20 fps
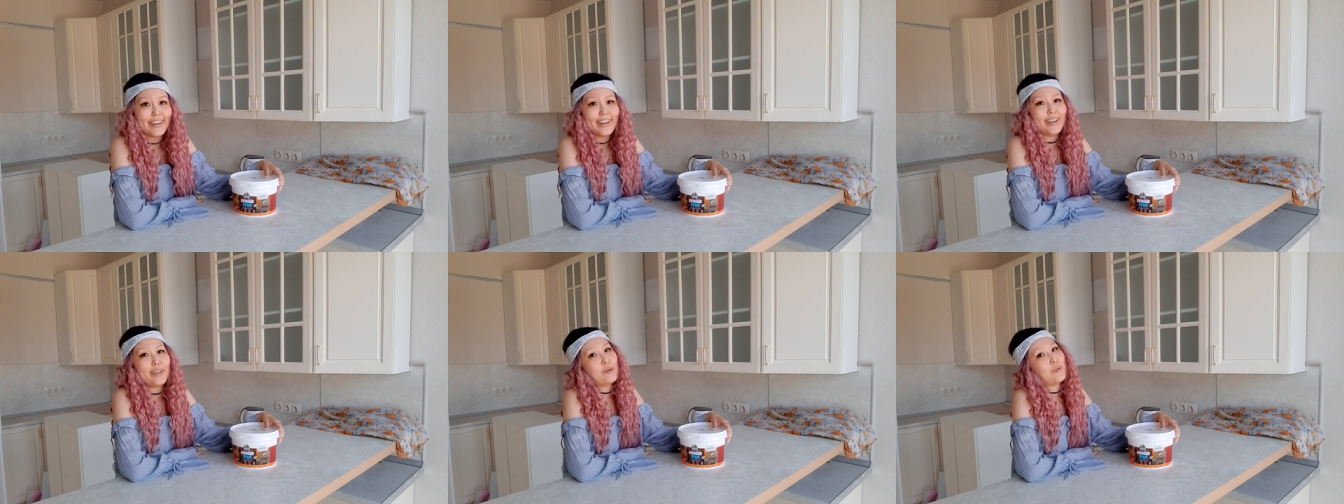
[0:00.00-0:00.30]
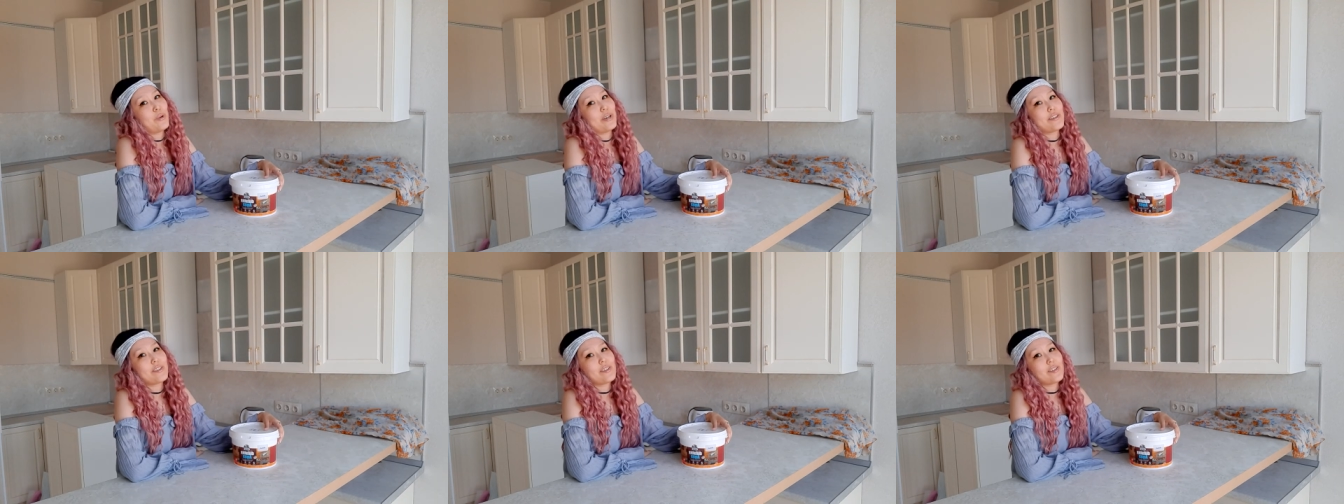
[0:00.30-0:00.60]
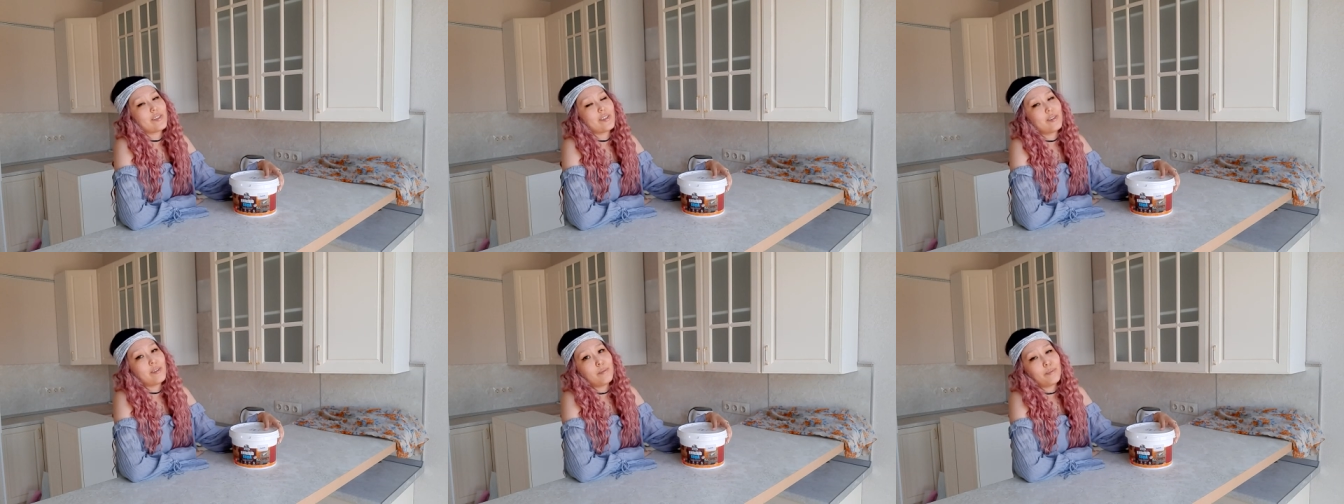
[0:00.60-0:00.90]

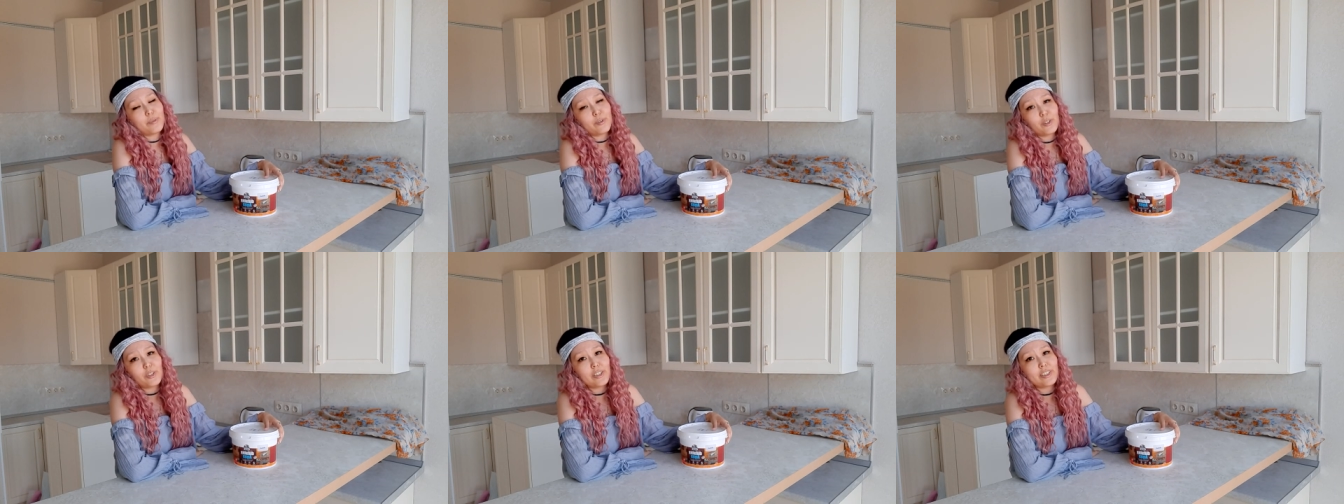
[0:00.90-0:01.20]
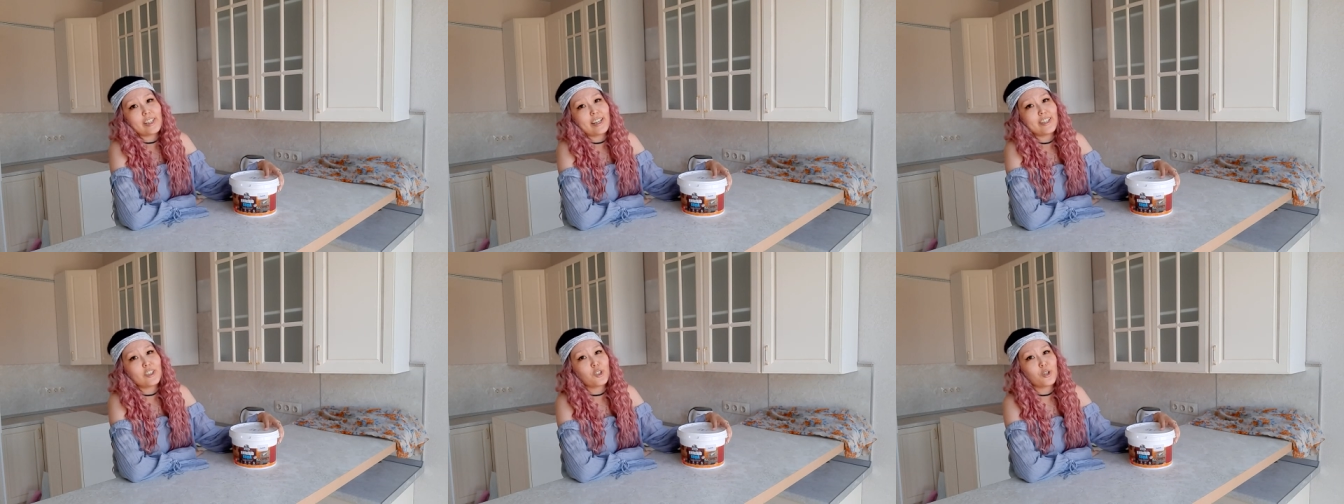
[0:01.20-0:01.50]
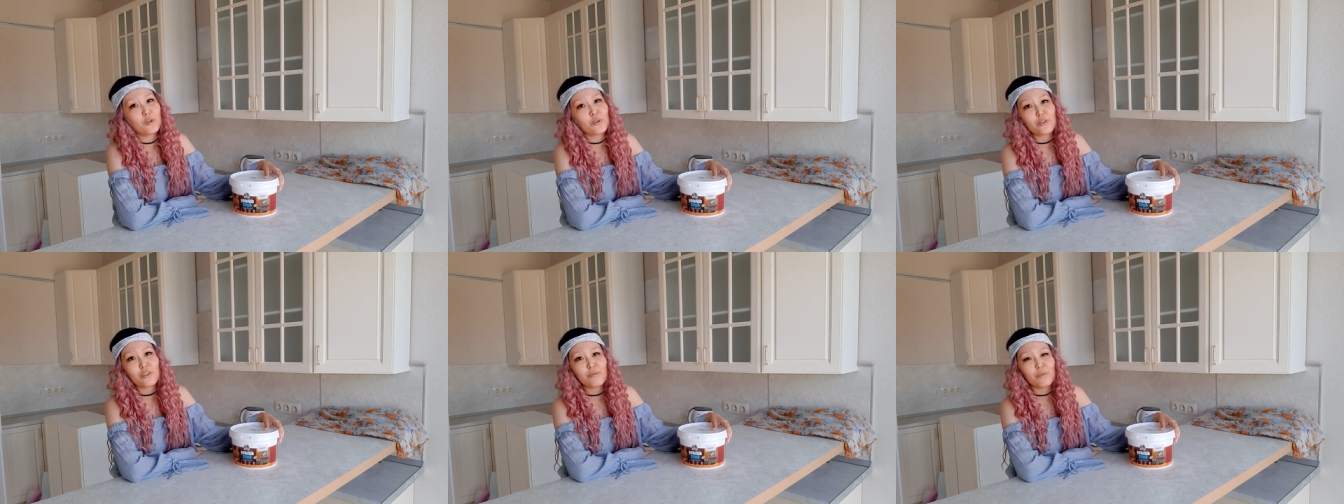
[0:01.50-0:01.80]
Anyways, the product I
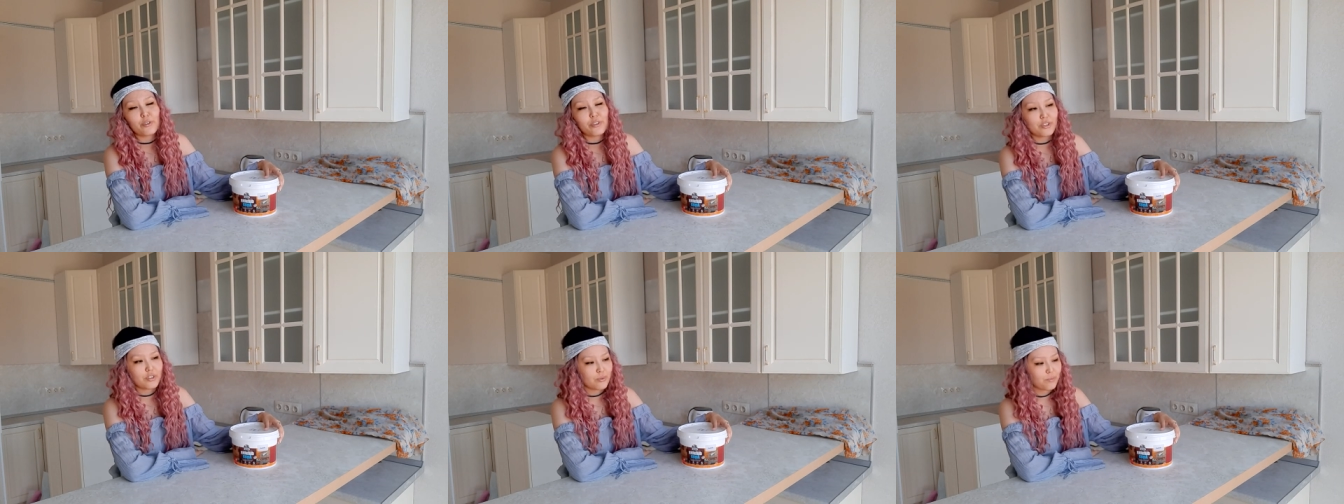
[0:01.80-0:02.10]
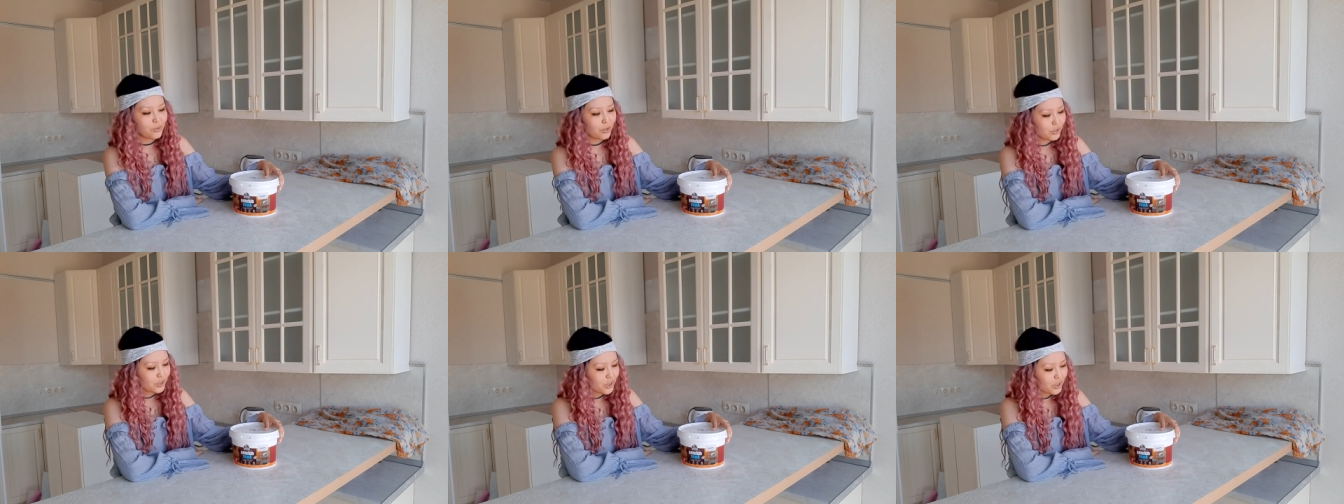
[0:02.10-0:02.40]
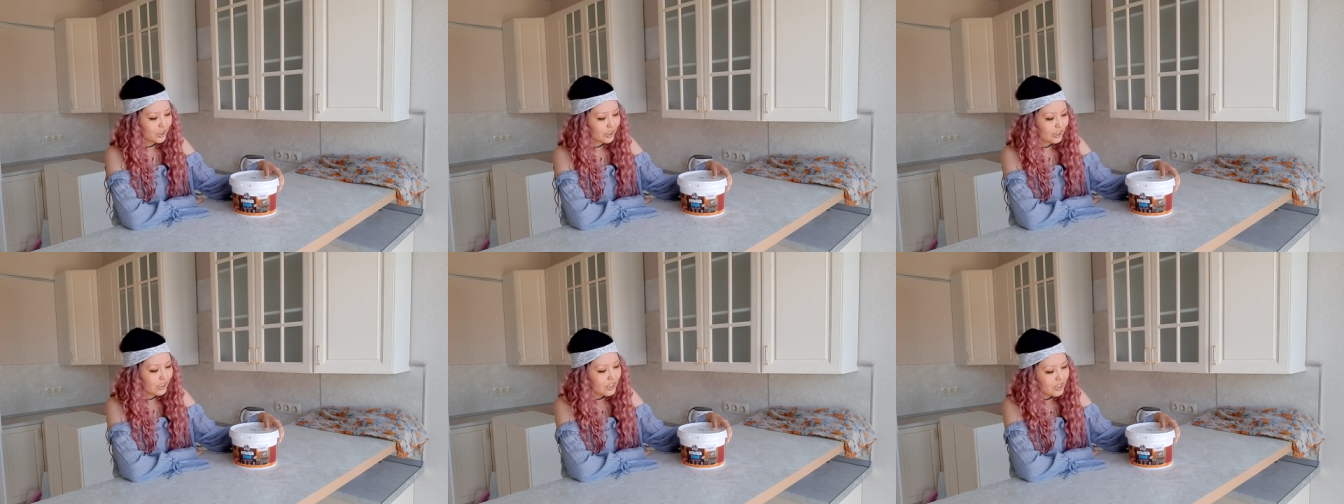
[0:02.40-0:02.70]
chose for this
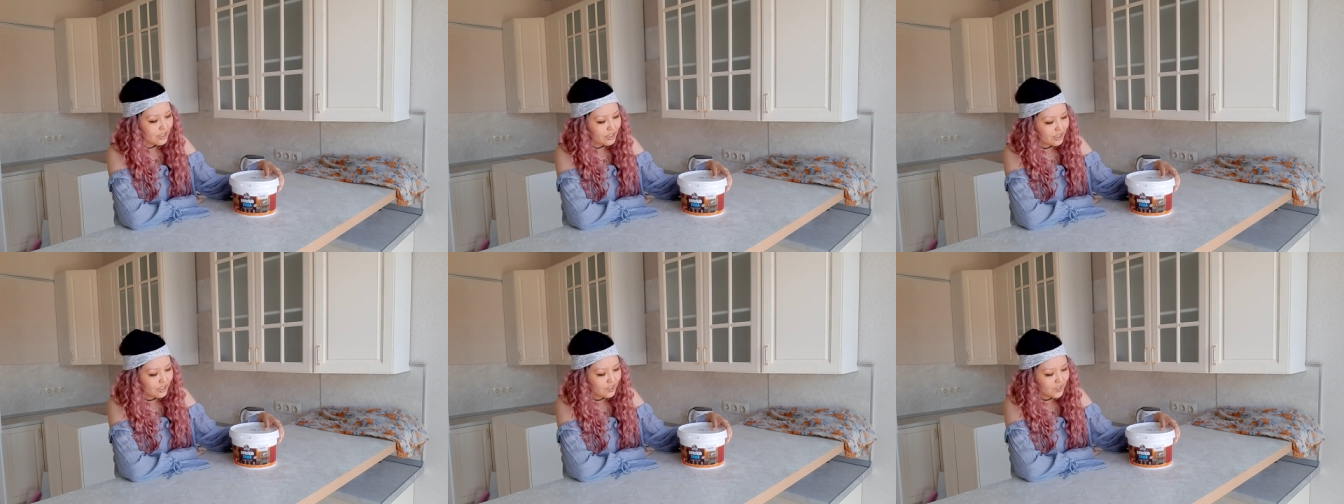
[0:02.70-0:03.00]
project is a